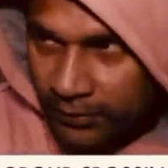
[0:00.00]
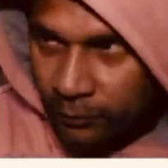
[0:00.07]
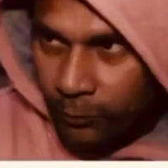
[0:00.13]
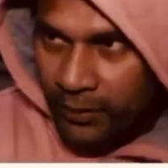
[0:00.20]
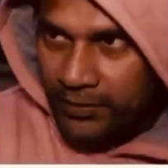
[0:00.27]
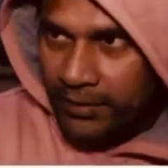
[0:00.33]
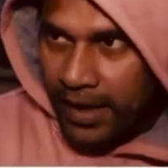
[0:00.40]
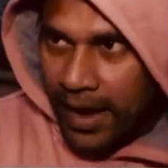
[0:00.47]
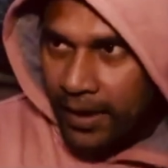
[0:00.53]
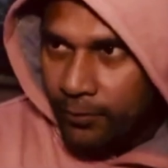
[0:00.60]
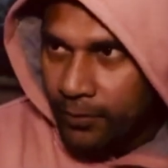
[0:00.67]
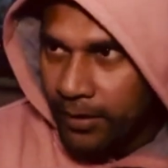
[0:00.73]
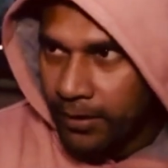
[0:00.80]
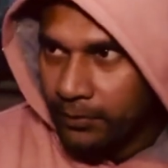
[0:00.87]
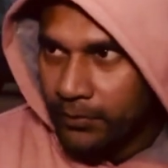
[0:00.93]
We
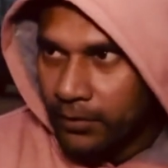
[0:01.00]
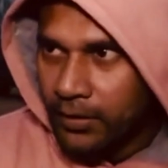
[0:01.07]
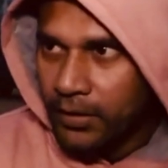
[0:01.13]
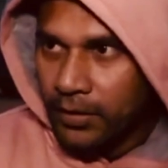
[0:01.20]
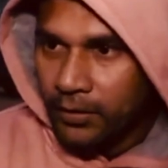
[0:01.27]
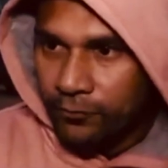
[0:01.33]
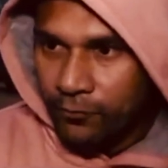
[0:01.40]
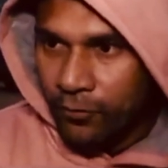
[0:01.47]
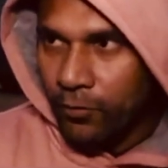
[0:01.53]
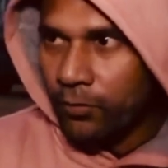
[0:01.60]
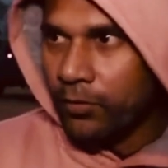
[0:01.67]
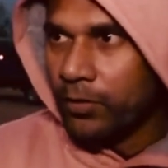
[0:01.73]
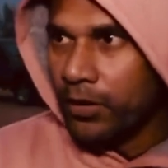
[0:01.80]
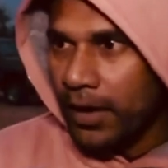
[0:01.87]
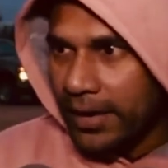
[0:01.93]
thank him
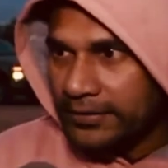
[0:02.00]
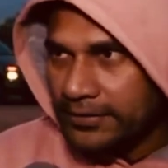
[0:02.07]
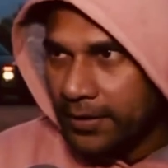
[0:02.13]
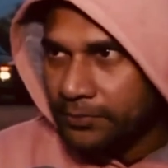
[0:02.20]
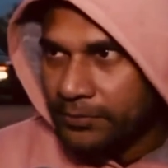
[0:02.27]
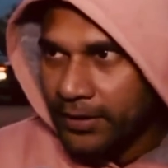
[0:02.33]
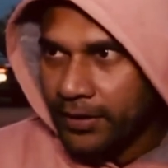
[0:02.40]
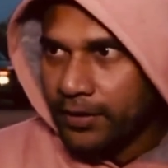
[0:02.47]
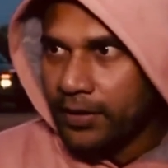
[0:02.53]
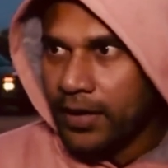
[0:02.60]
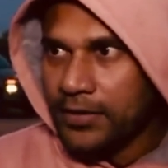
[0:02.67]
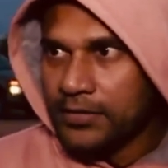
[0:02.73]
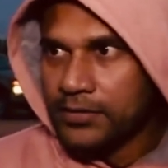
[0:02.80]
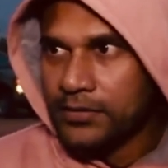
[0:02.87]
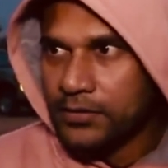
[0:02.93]
for accepting
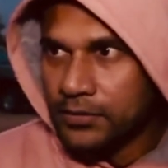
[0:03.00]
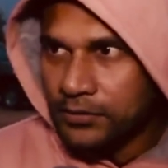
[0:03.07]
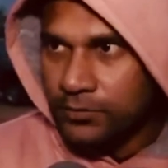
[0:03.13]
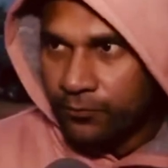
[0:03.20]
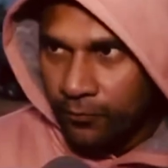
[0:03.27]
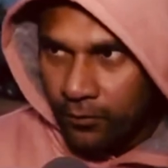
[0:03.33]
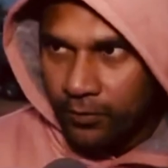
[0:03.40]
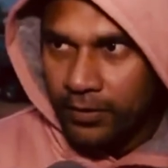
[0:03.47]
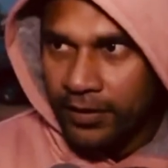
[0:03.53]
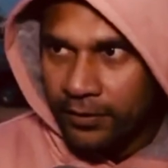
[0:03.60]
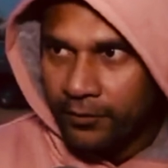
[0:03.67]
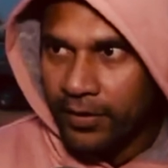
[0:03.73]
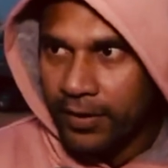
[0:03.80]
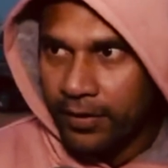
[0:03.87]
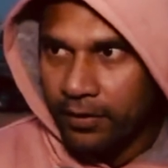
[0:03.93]
us for
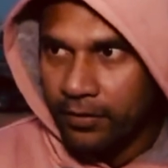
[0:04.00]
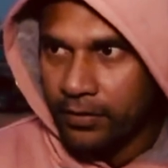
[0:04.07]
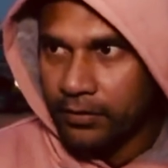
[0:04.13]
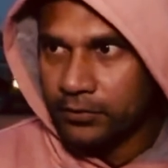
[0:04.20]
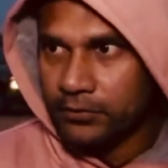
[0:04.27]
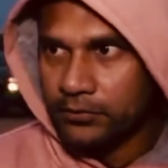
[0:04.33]
living here.